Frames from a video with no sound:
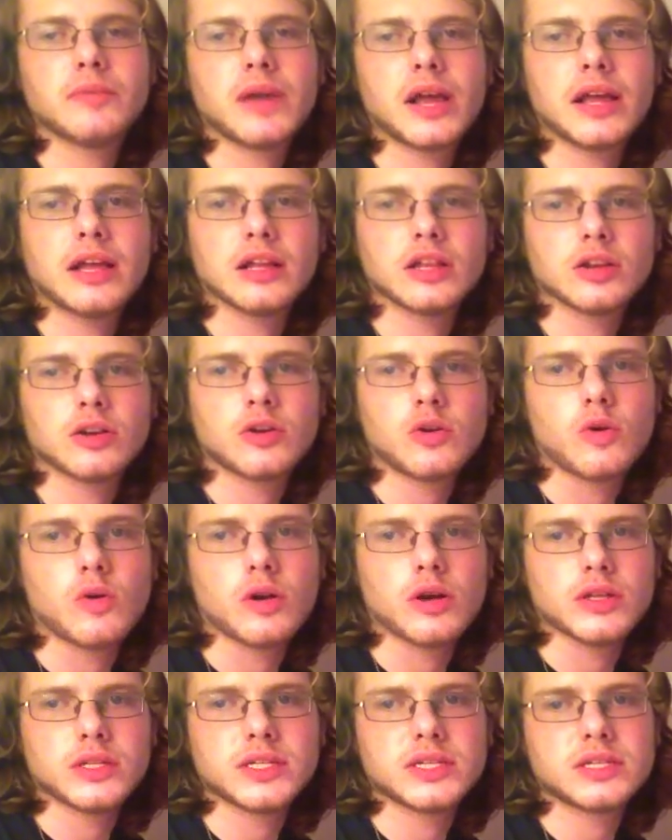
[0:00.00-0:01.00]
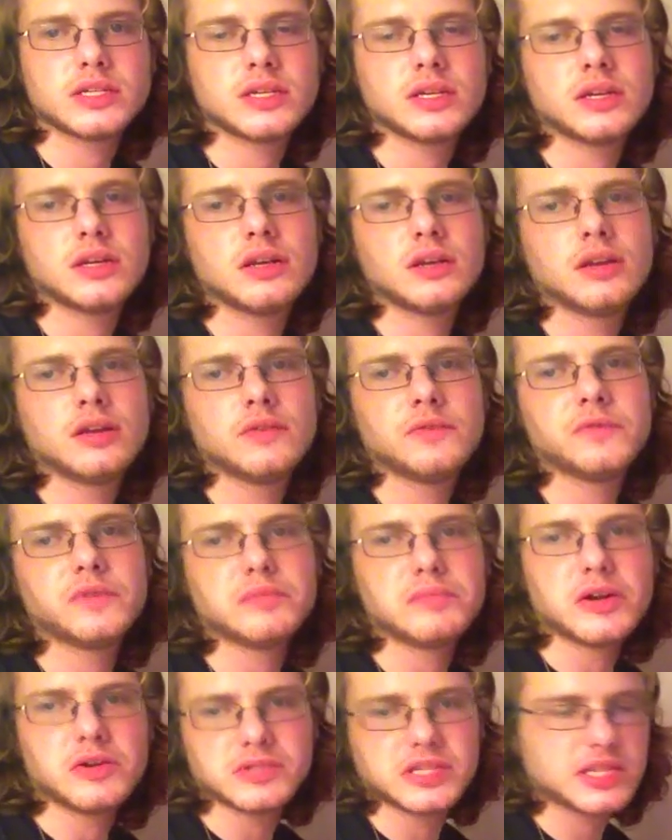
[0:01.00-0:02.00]
regular chords for
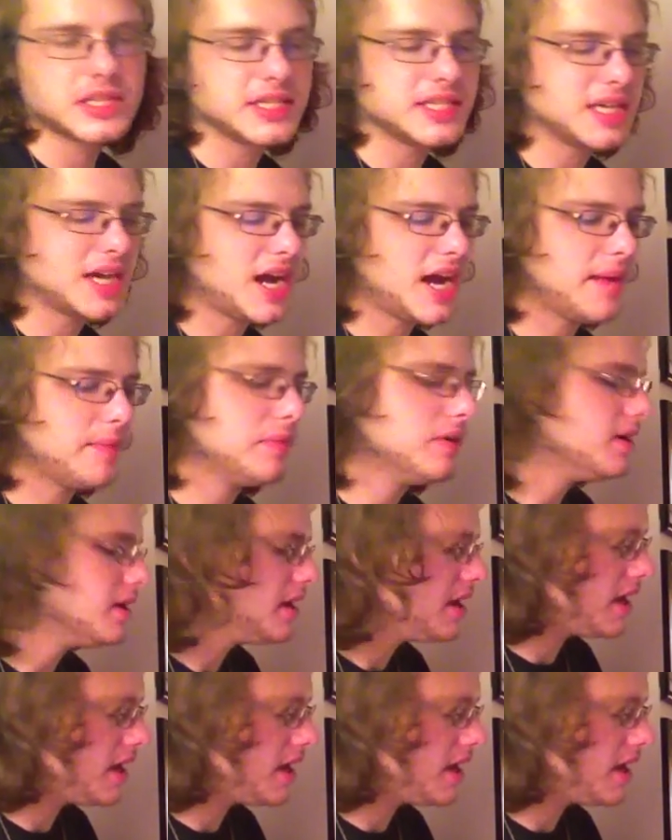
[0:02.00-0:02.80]
most of the time,